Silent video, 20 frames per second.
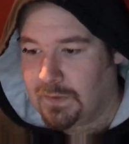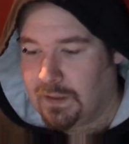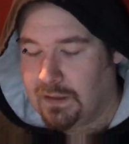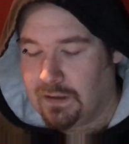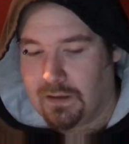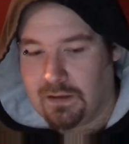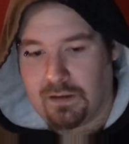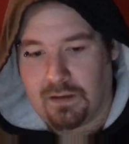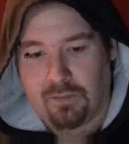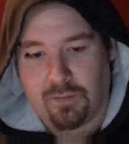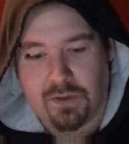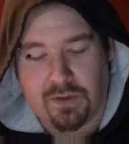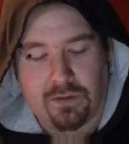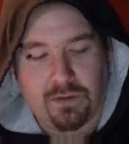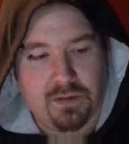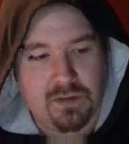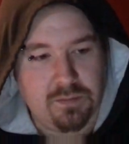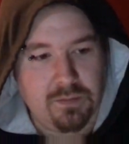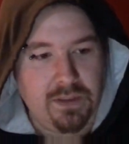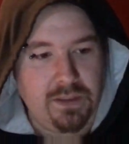how am I
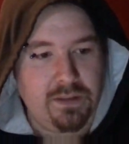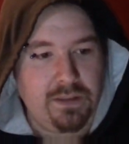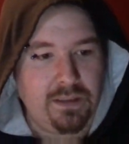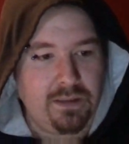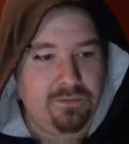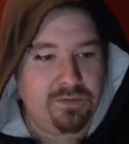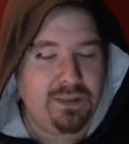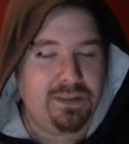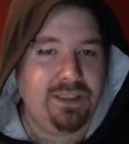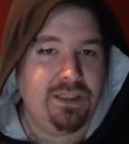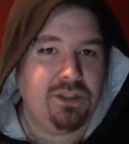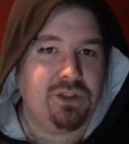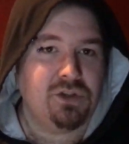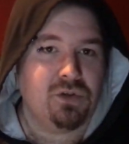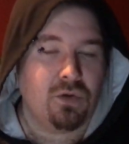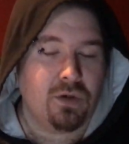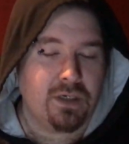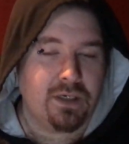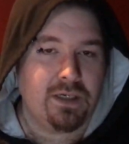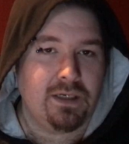going to explain that? If they take
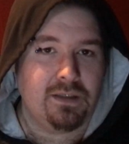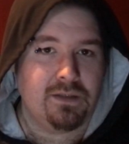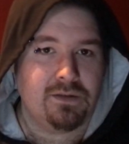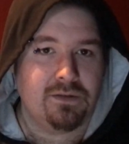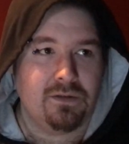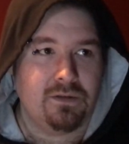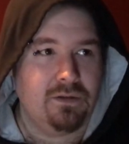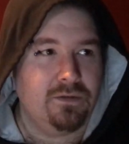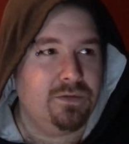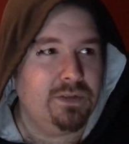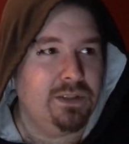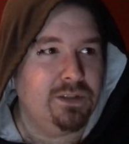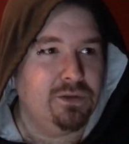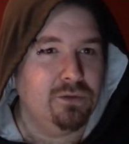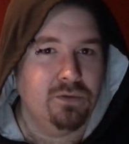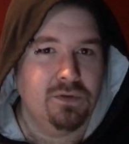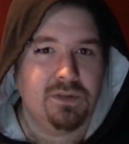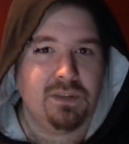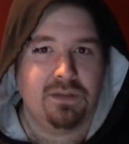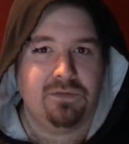shortcuts or if they
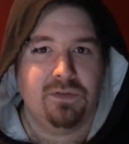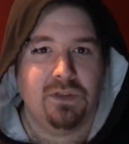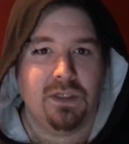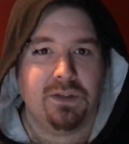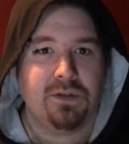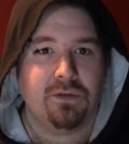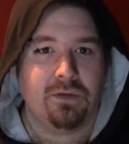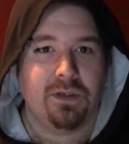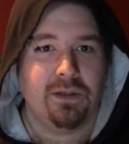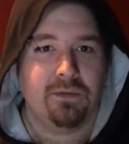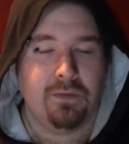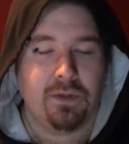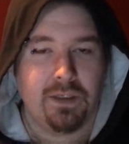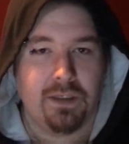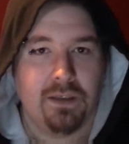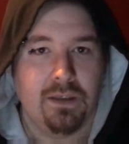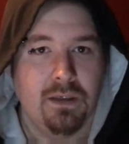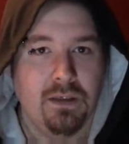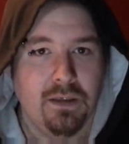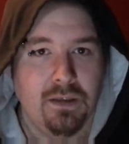do stuff not the right
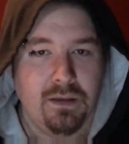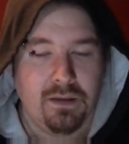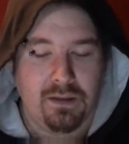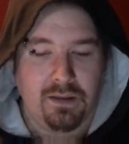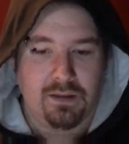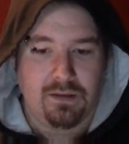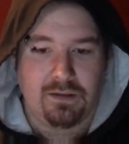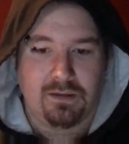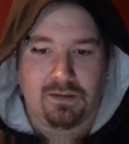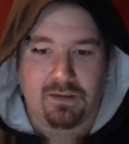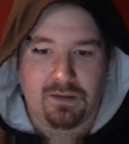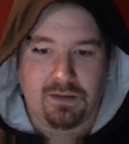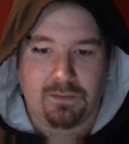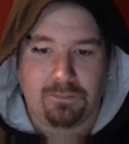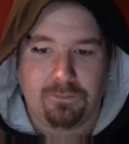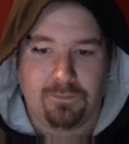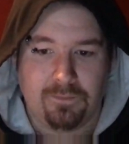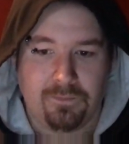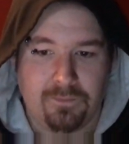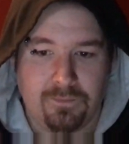way,
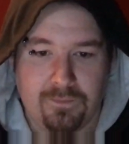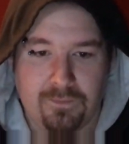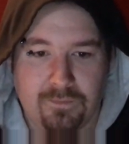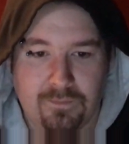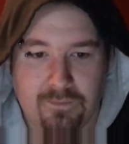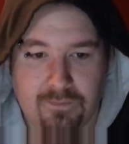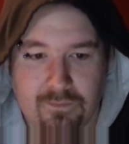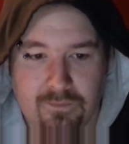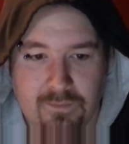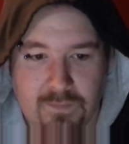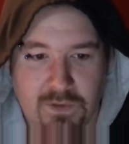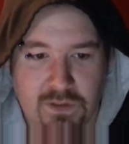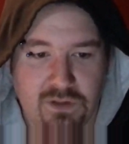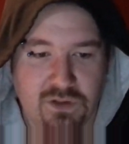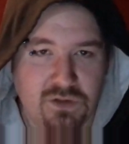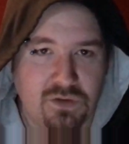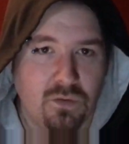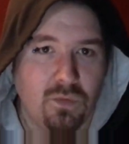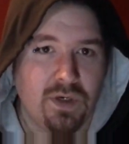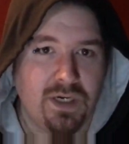and you
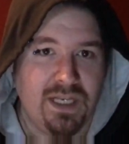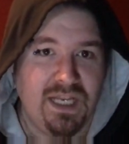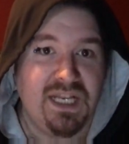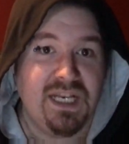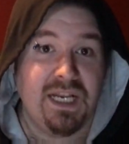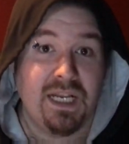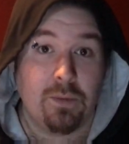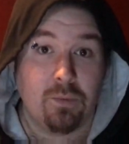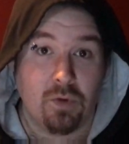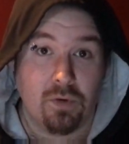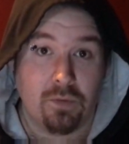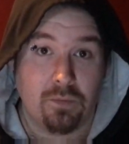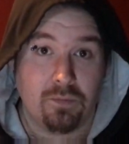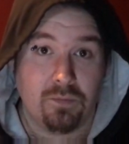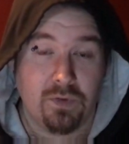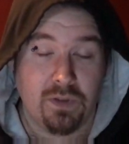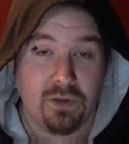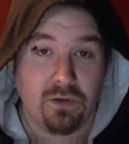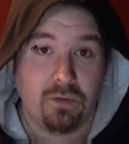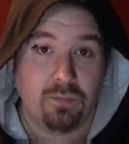just don't want to enable them,
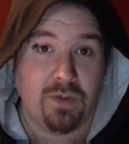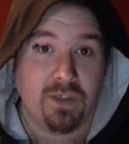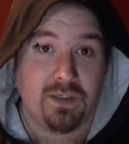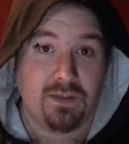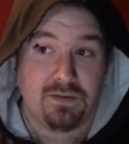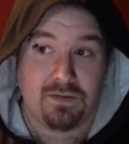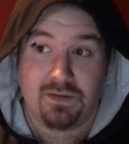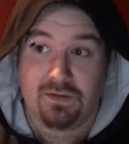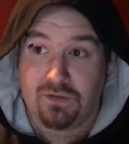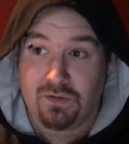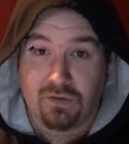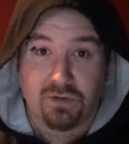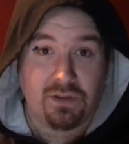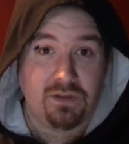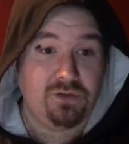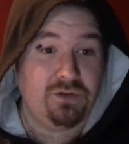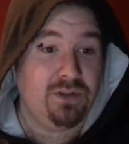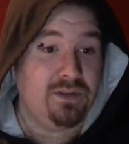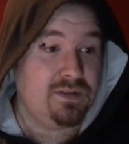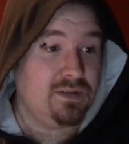because they're
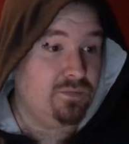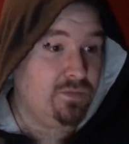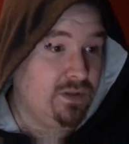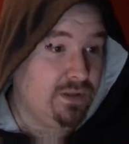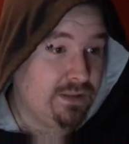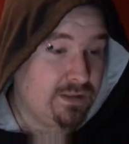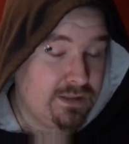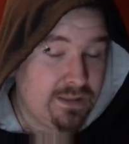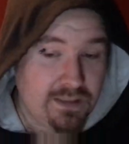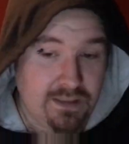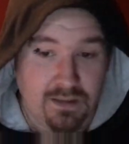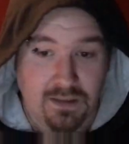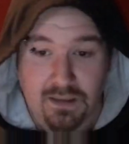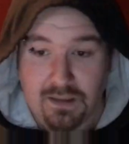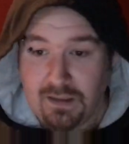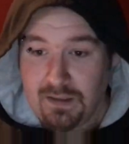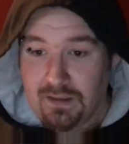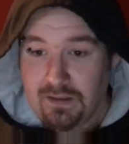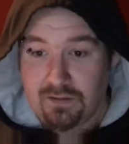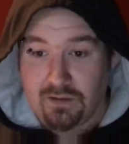going to treat someone like that.
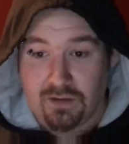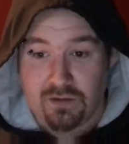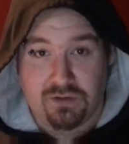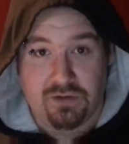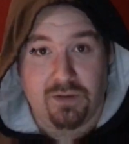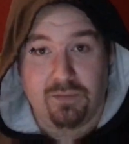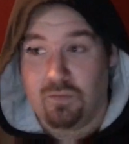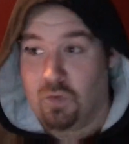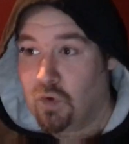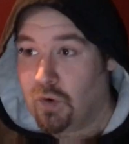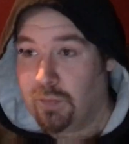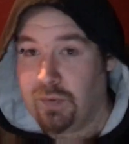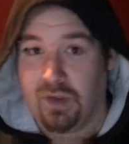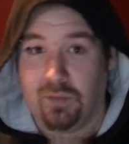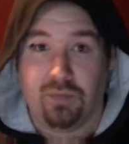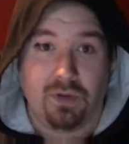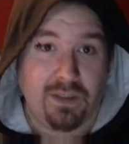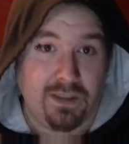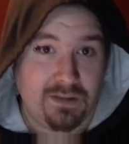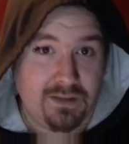They're going to treat more
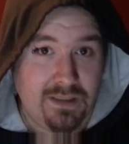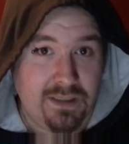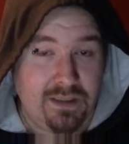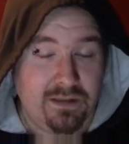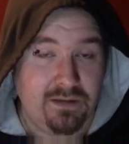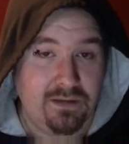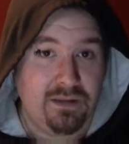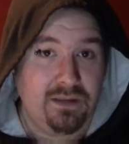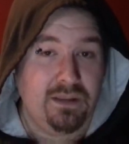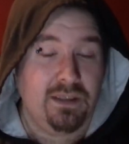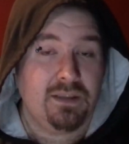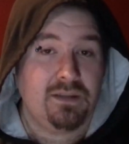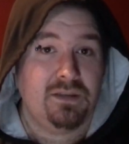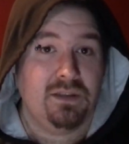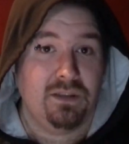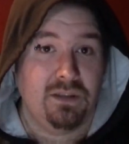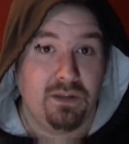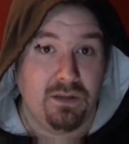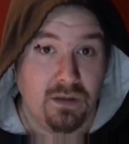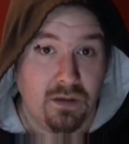people like that, and the
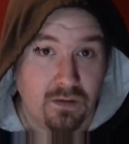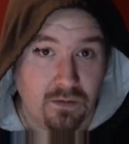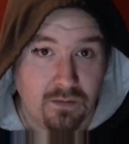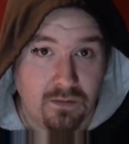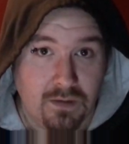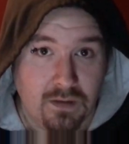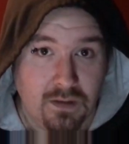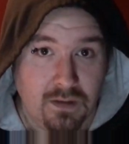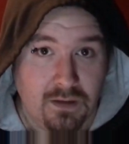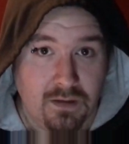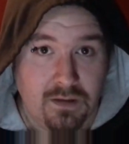next thing you know,